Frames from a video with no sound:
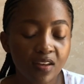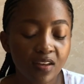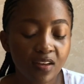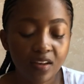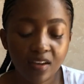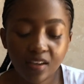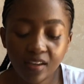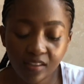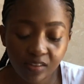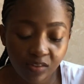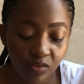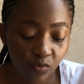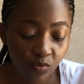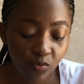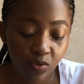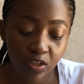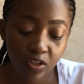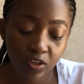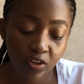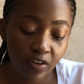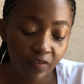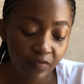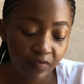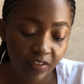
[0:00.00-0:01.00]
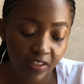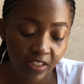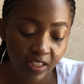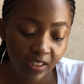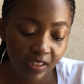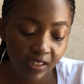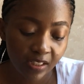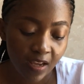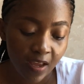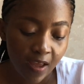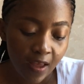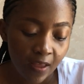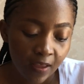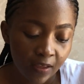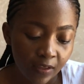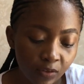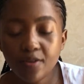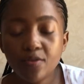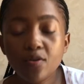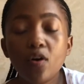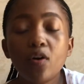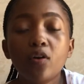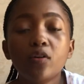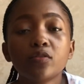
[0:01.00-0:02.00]
It's really convenient.
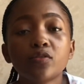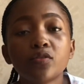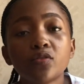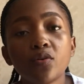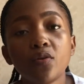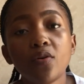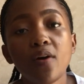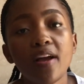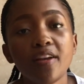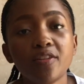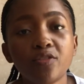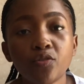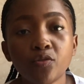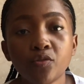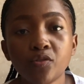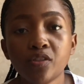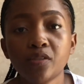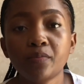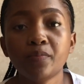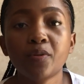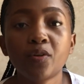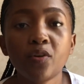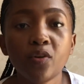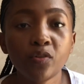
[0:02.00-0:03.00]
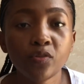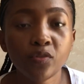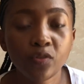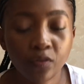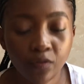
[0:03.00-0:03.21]
And also I chose it because